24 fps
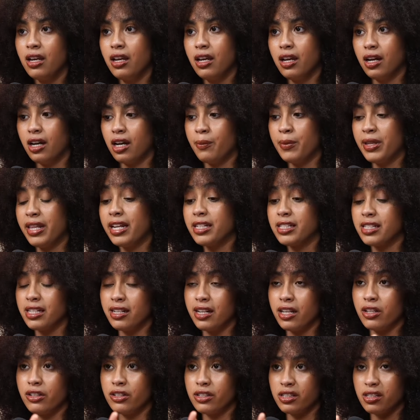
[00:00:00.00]
um, and that's
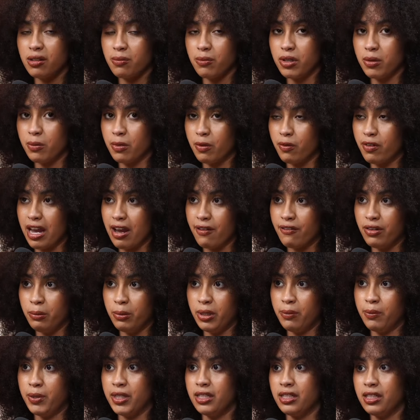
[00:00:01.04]
another symptom of having
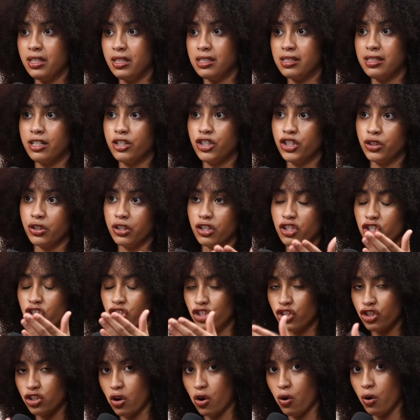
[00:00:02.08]
bpd is that you're
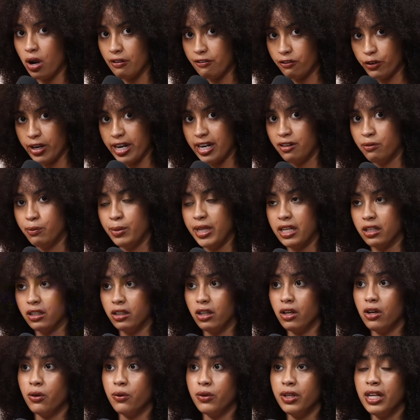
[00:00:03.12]
so afraid of being
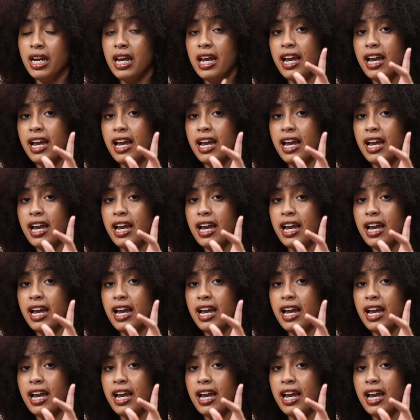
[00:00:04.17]
alone